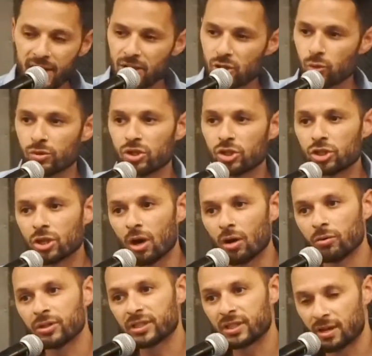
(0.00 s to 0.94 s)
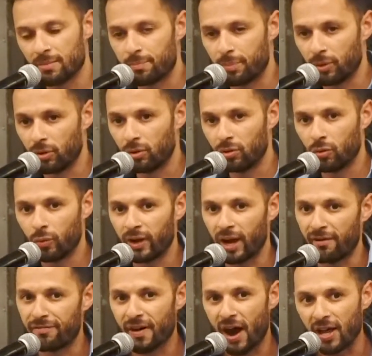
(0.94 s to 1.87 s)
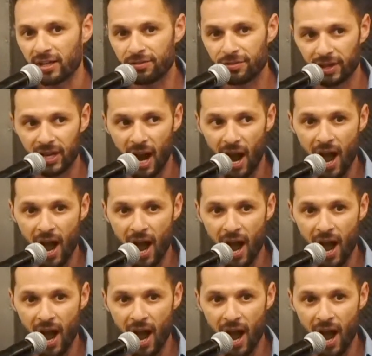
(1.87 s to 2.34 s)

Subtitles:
this was so simple when I finally figured